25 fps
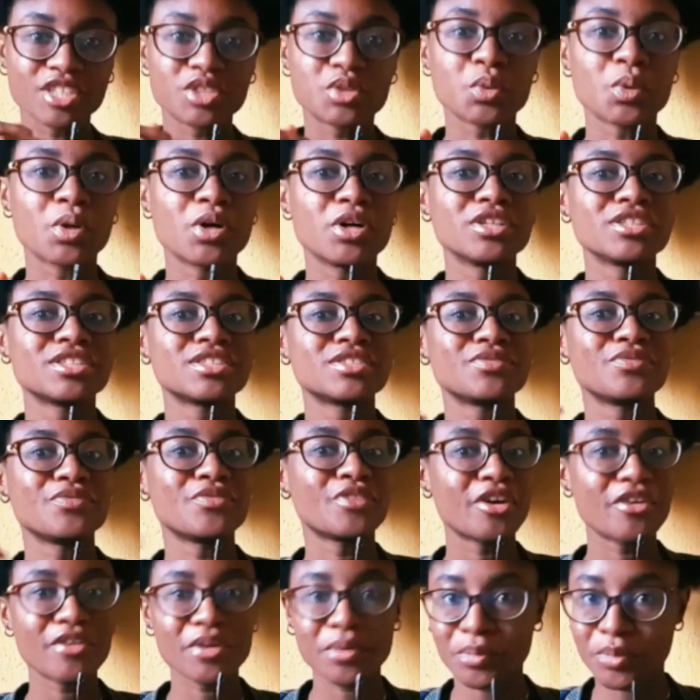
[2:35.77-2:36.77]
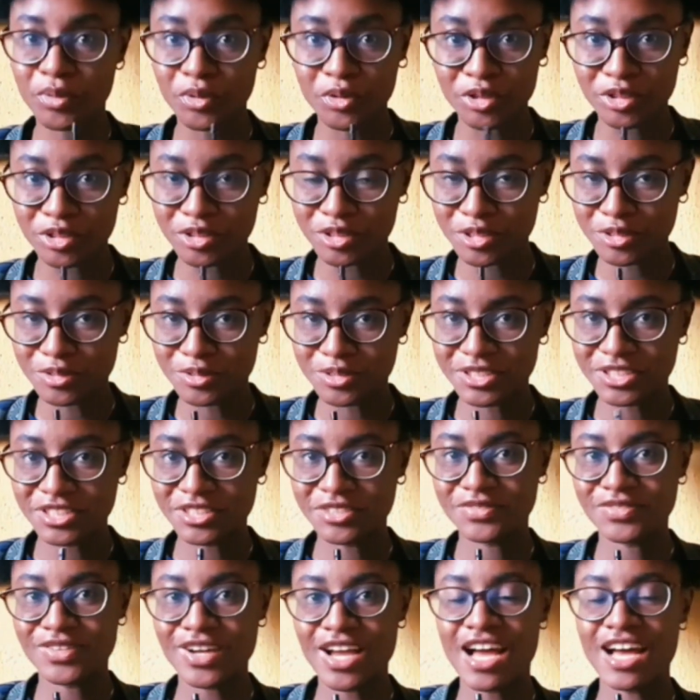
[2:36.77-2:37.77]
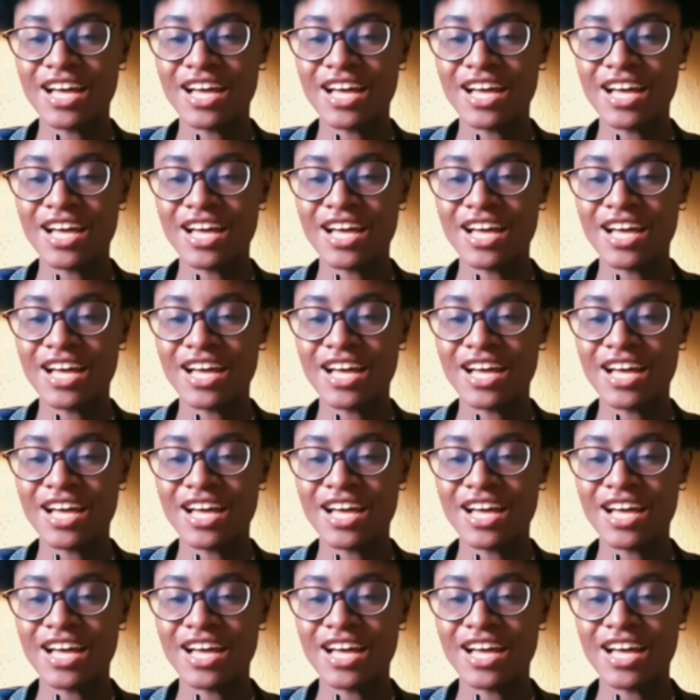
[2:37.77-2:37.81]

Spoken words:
It was very pro-inclusive